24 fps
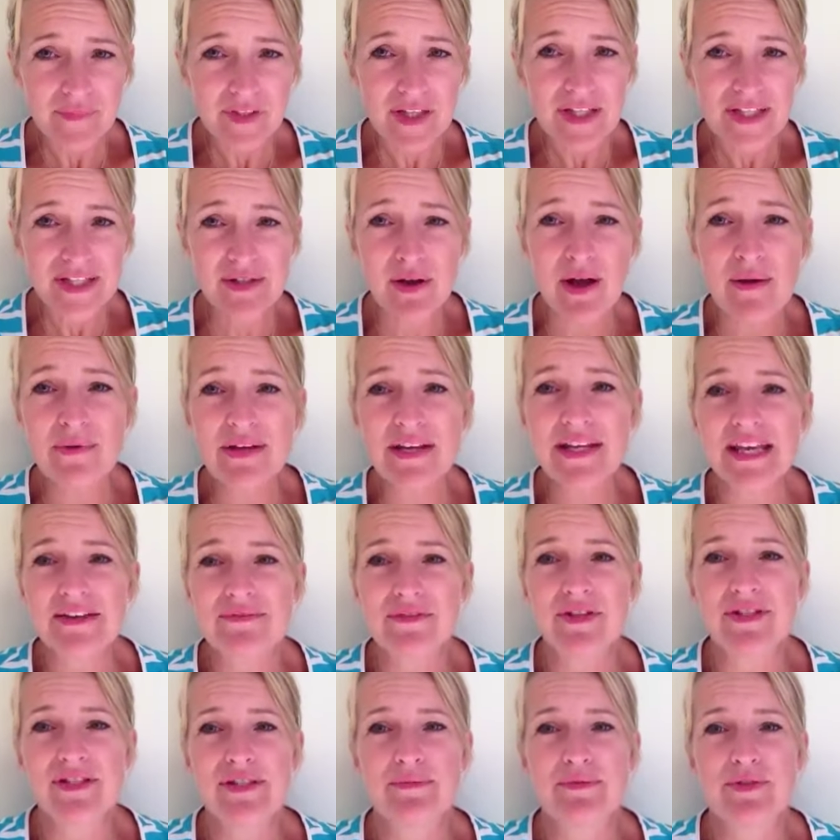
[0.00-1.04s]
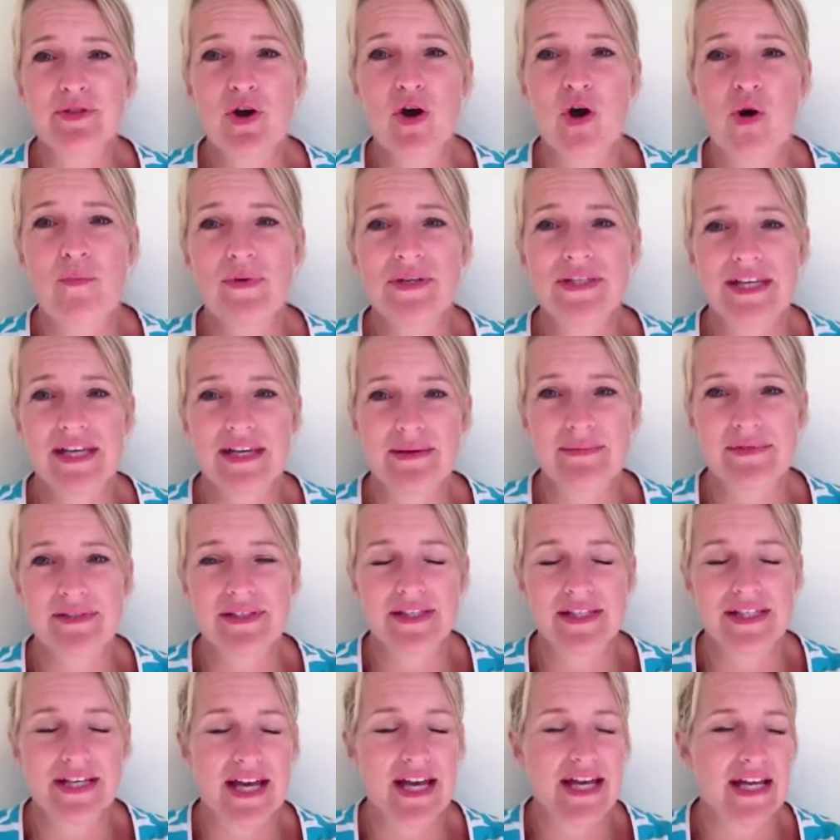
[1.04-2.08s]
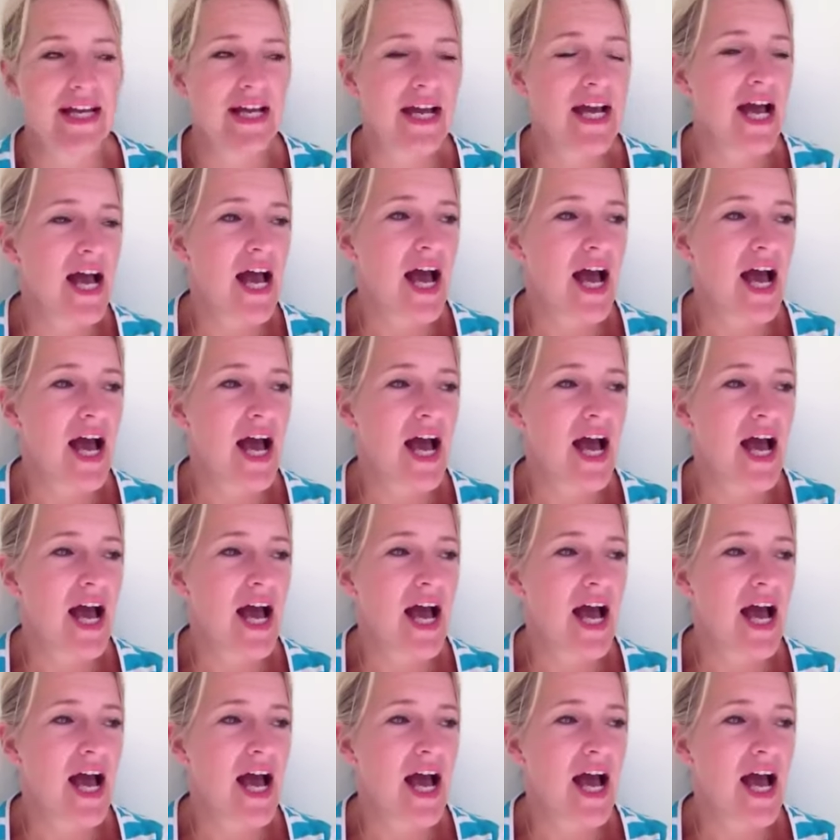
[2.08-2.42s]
So I'm going to give you some top tips today.